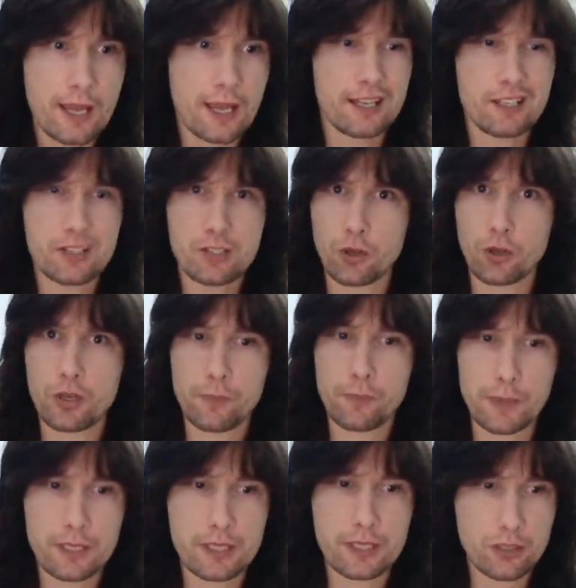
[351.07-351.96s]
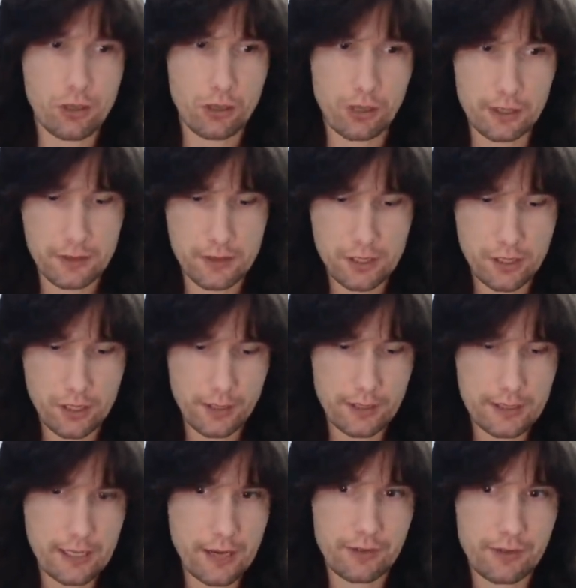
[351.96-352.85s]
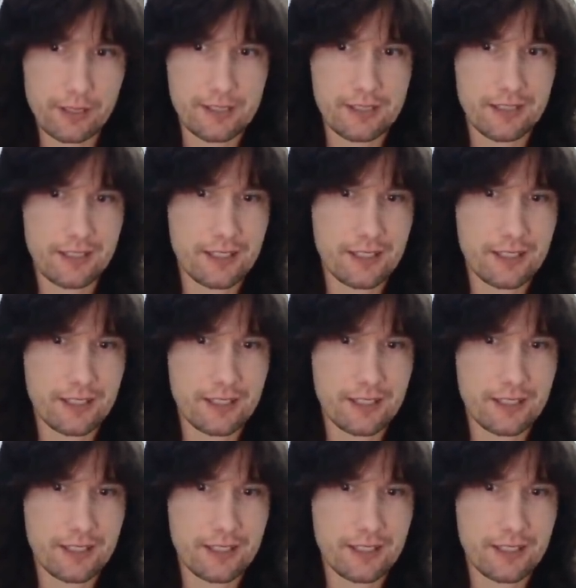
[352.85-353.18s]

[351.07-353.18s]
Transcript: it has got to be solid. So let's have a listen to